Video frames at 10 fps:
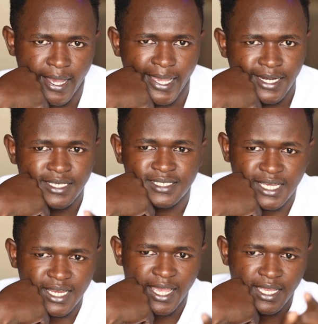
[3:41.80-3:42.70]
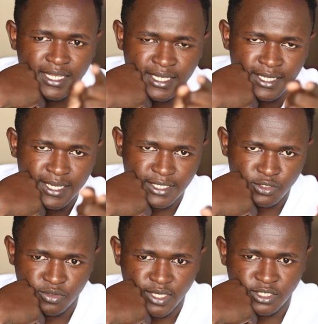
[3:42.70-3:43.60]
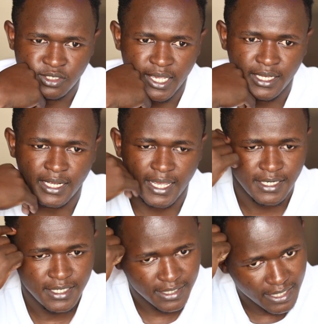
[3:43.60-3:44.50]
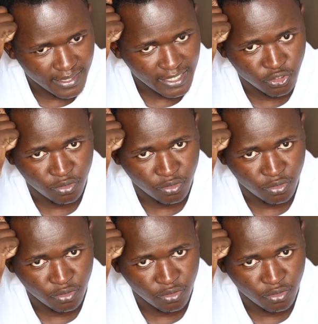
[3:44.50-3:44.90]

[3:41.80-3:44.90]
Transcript: I didn't get that